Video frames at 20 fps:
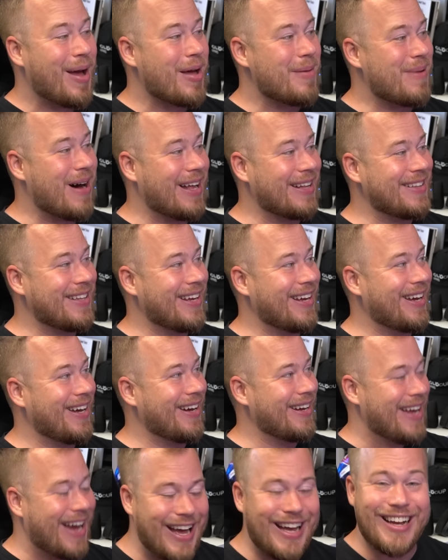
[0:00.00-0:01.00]
But
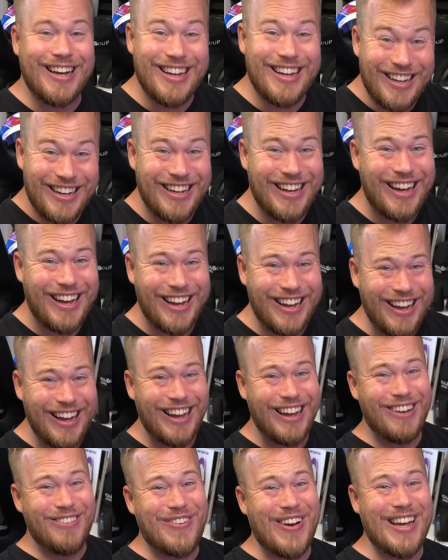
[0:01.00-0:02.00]
yeah,
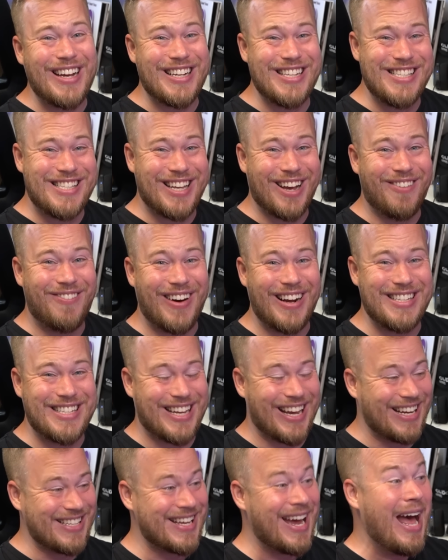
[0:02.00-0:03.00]
thank you so much,
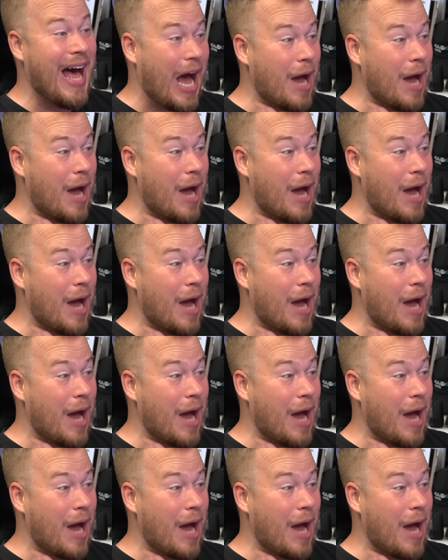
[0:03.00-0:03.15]
guys.